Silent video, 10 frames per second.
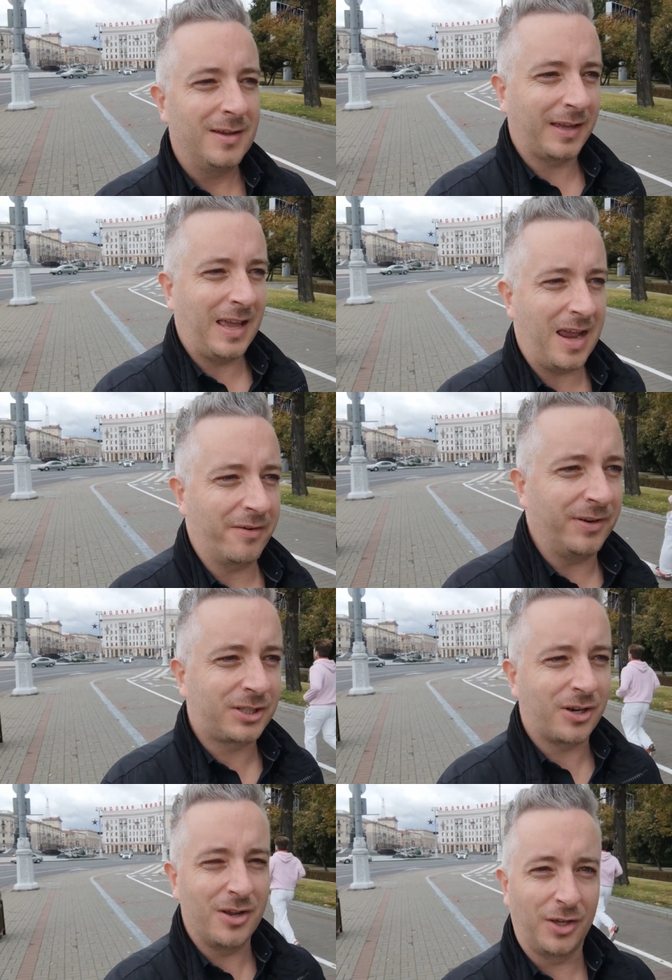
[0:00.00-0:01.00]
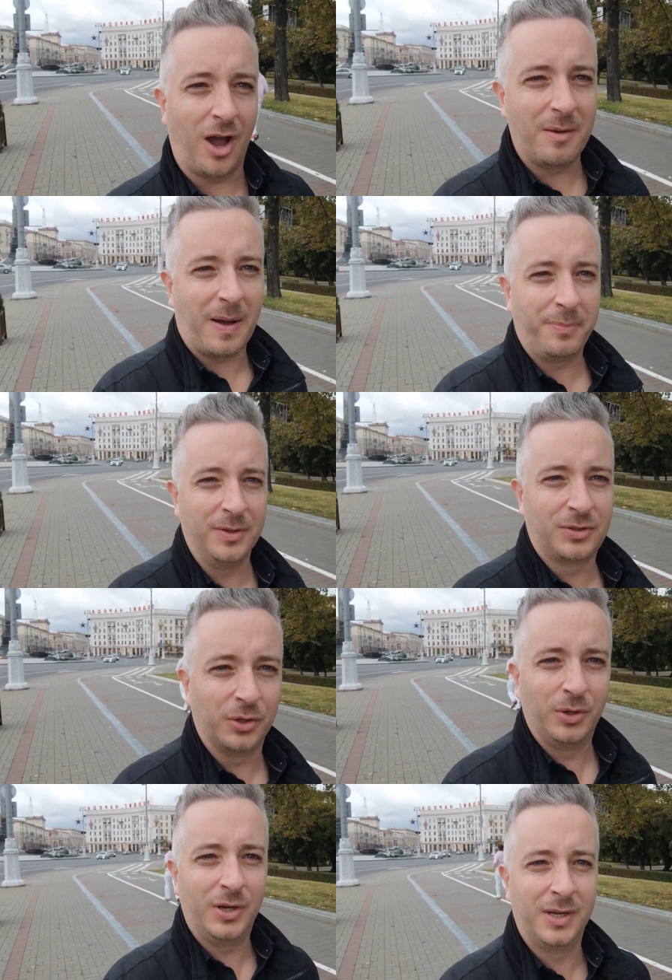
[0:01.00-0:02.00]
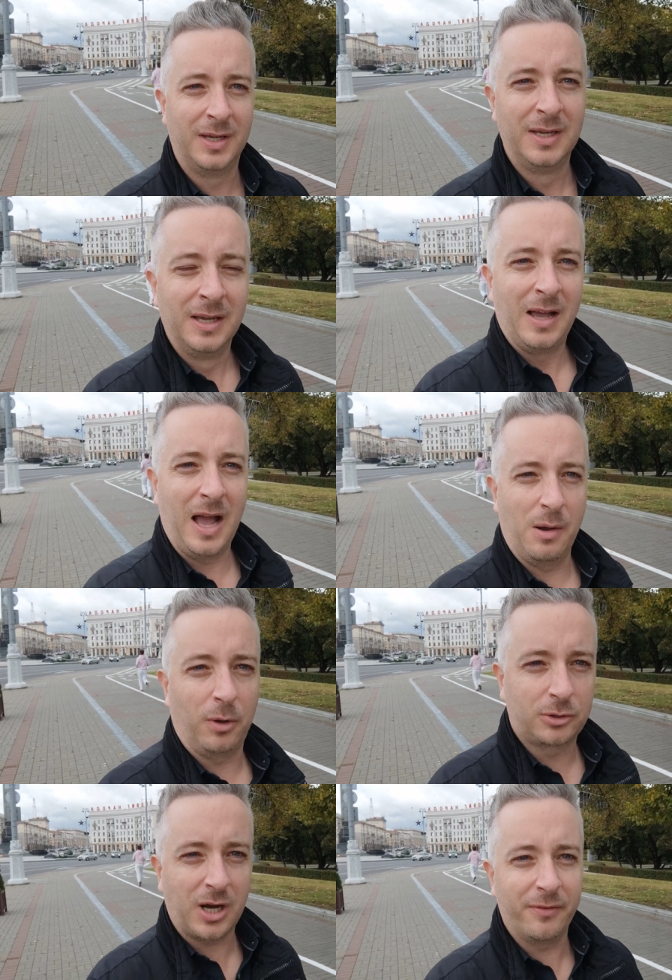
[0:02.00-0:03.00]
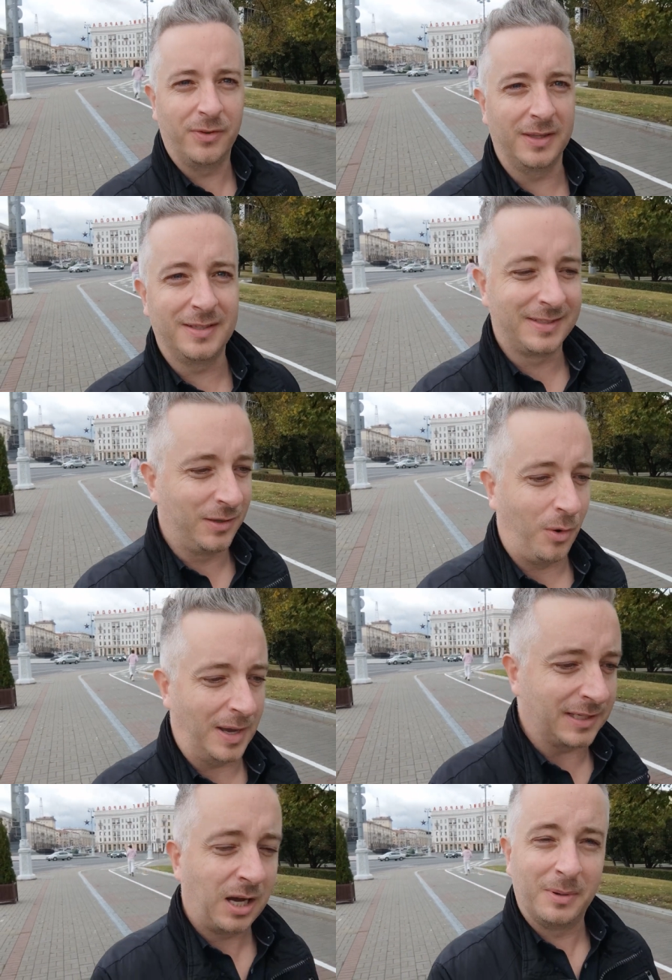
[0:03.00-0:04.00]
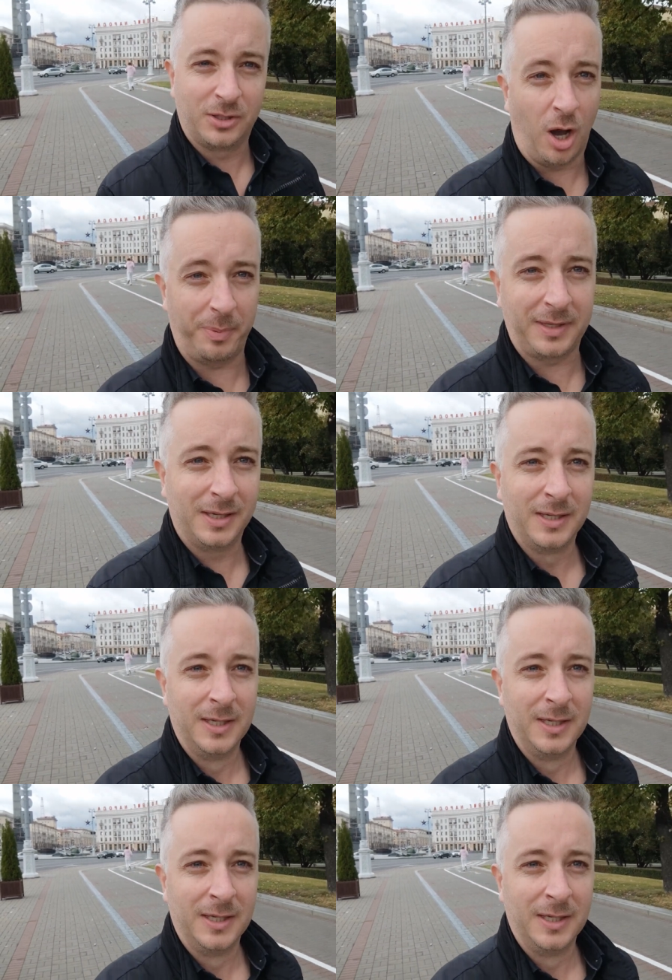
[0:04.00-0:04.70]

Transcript: like every Australian guy I bump into uh, while travelling, this is always a common topic,